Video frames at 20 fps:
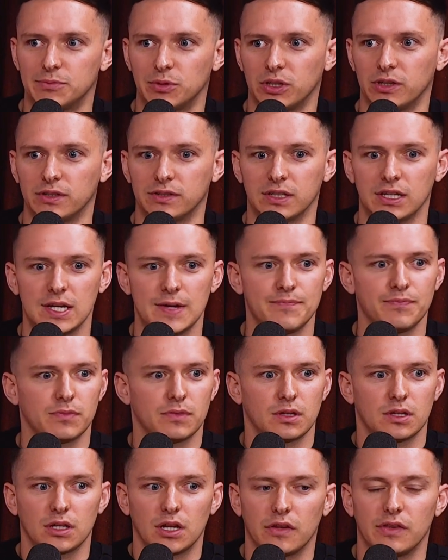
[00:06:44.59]
because
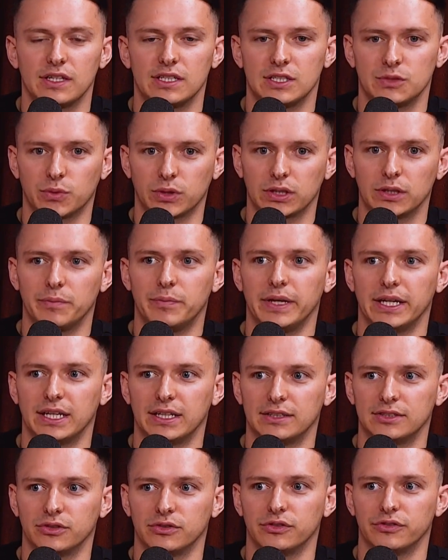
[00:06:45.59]
this is one of the
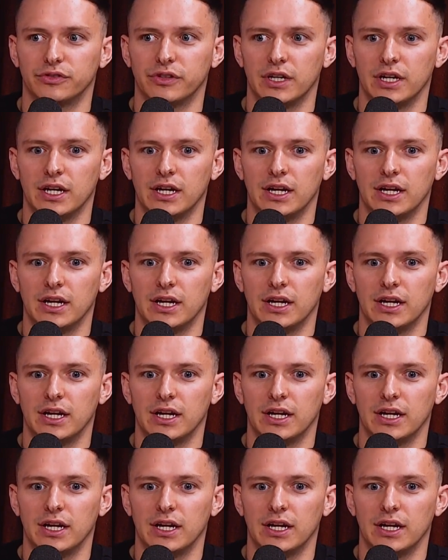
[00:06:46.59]
biggest sort of